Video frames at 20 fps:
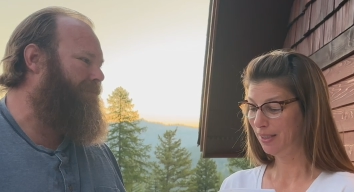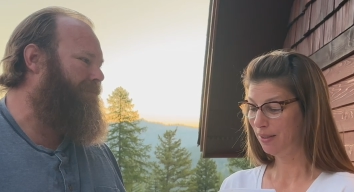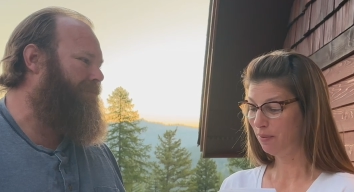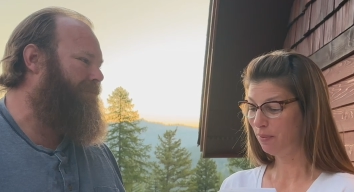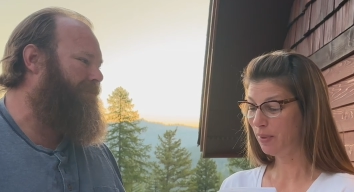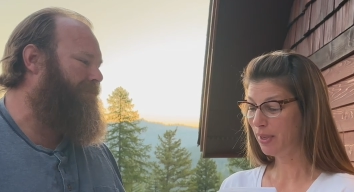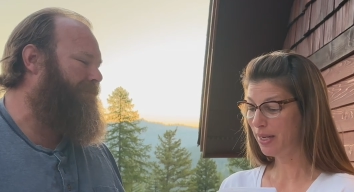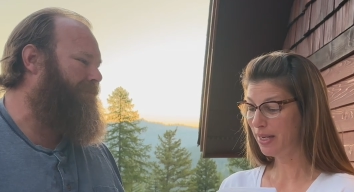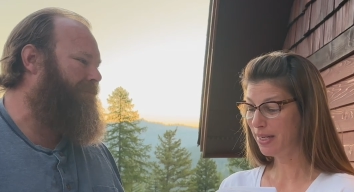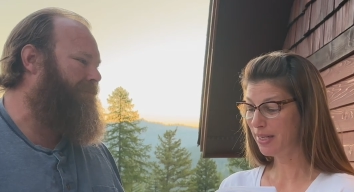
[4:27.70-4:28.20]

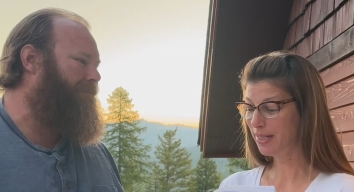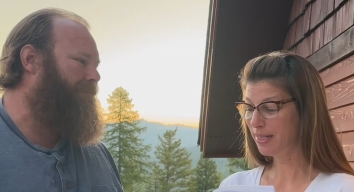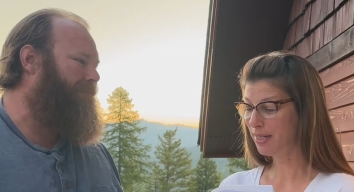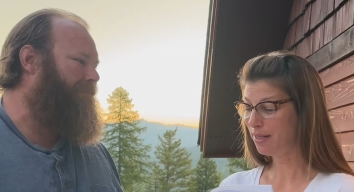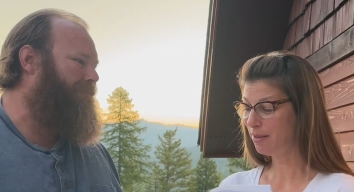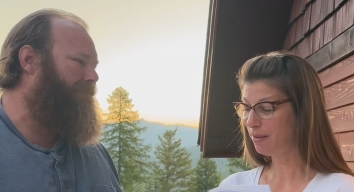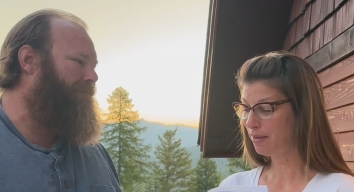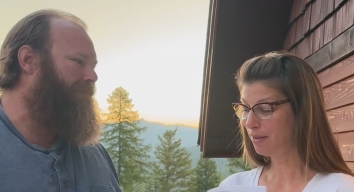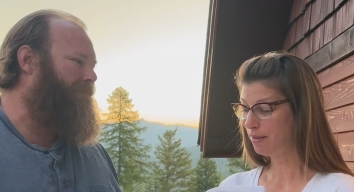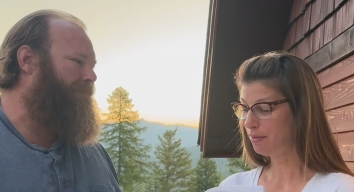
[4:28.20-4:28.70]
Speaker 1: We
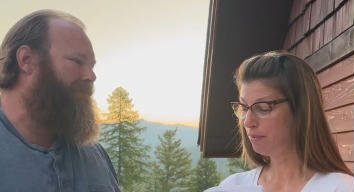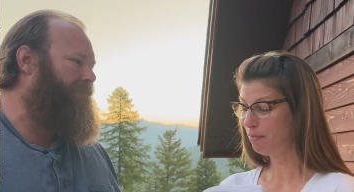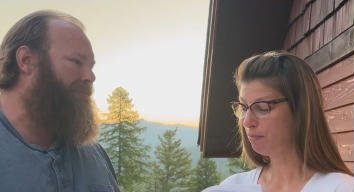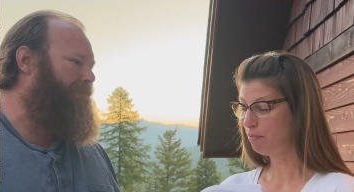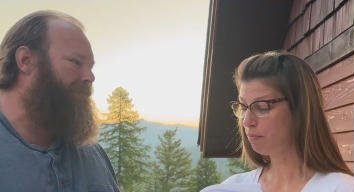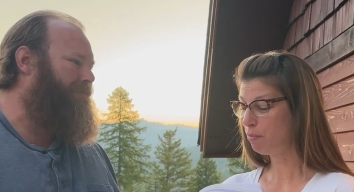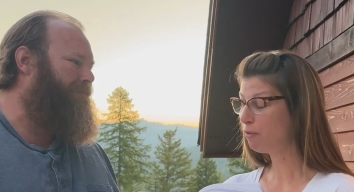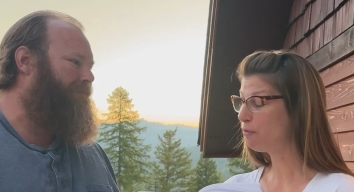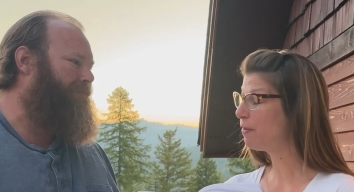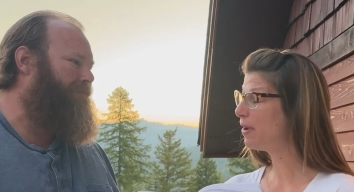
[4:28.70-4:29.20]
can
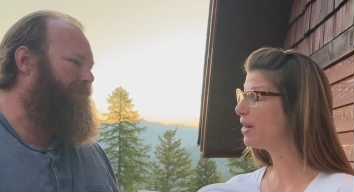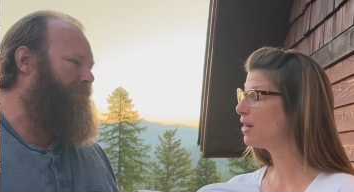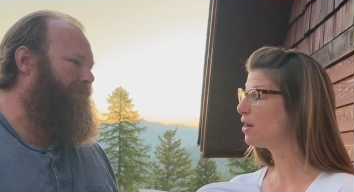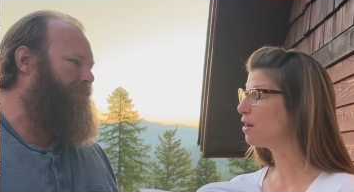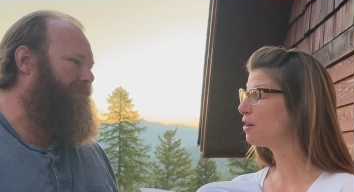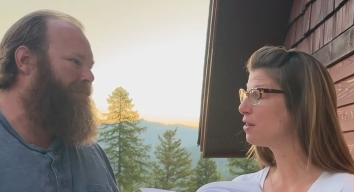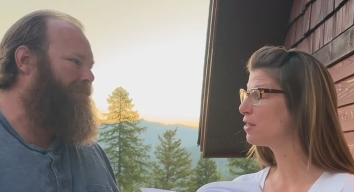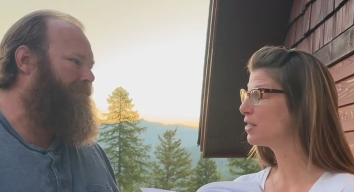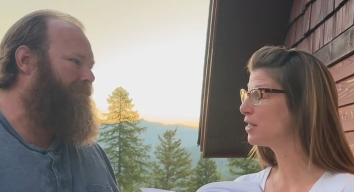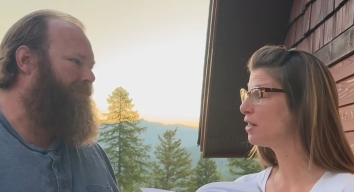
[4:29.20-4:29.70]
prevent
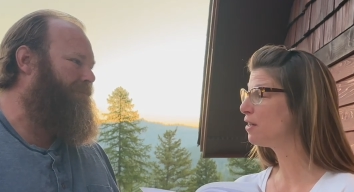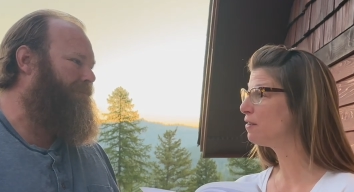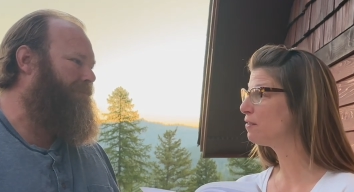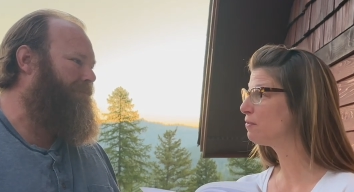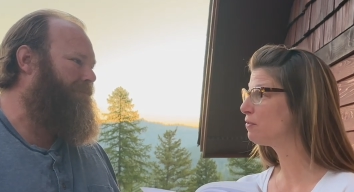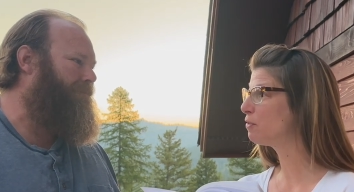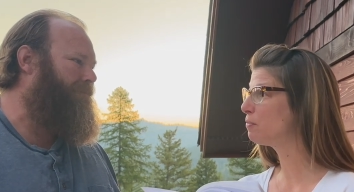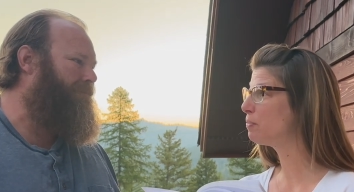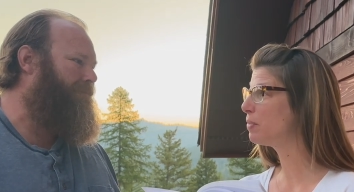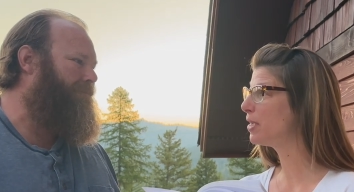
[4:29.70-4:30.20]

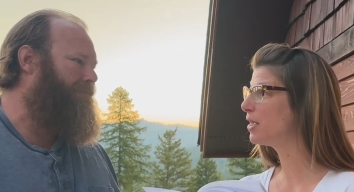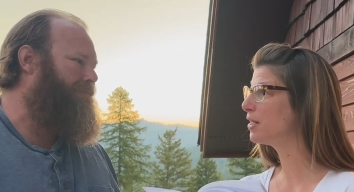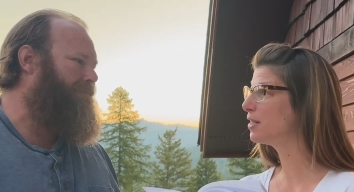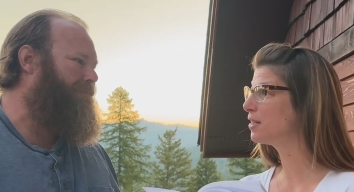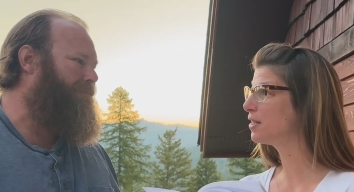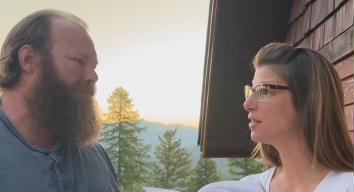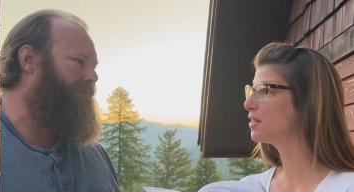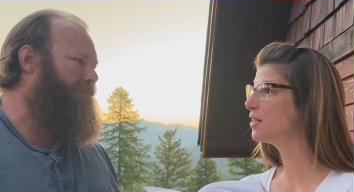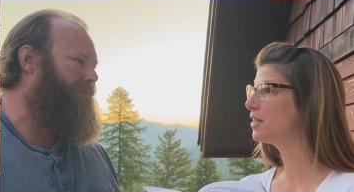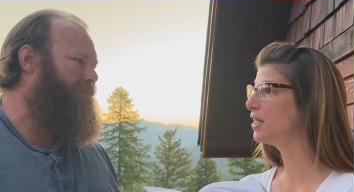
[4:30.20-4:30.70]
ourselves from being
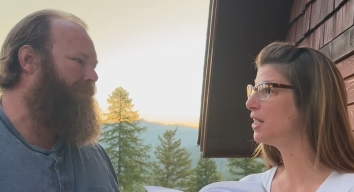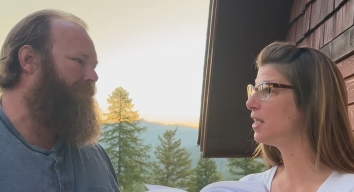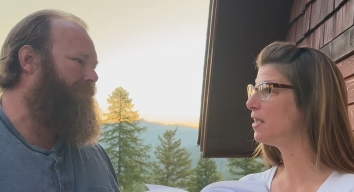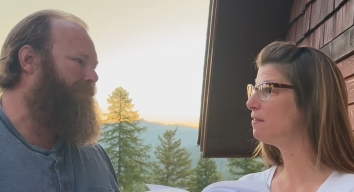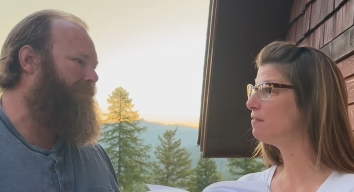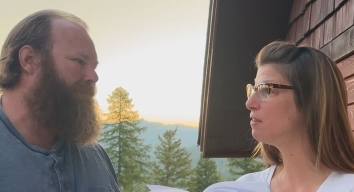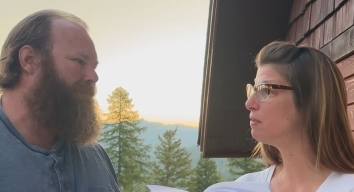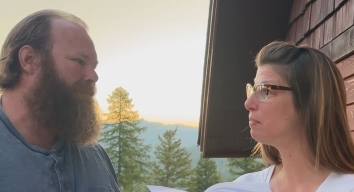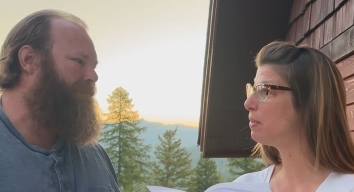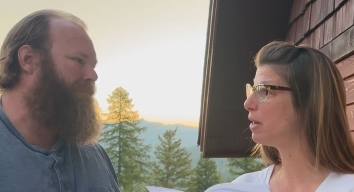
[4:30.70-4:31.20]

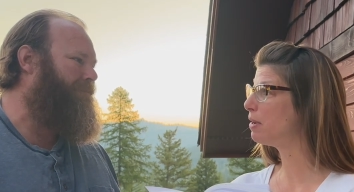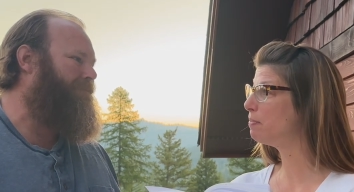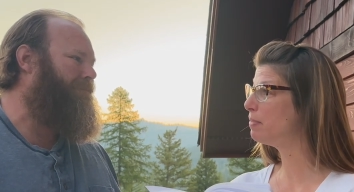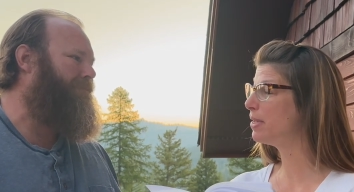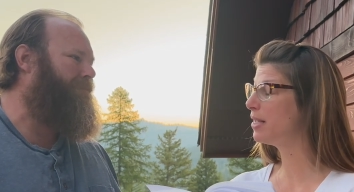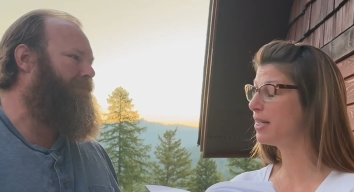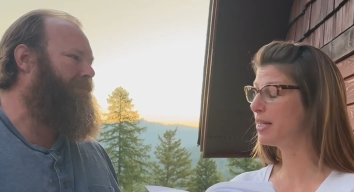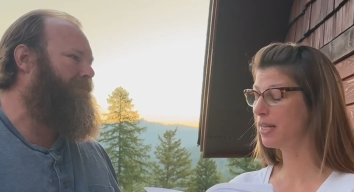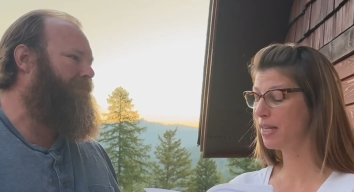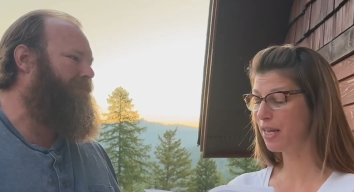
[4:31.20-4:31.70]
deceived by
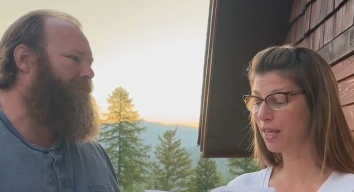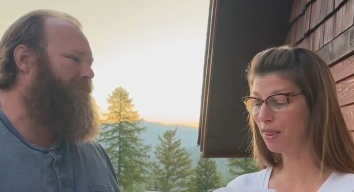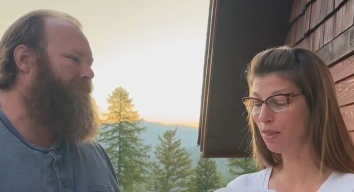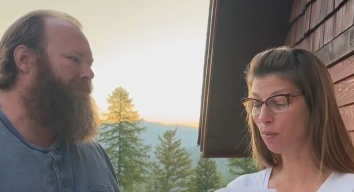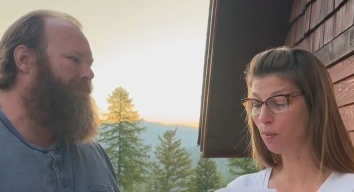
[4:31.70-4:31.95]
being in the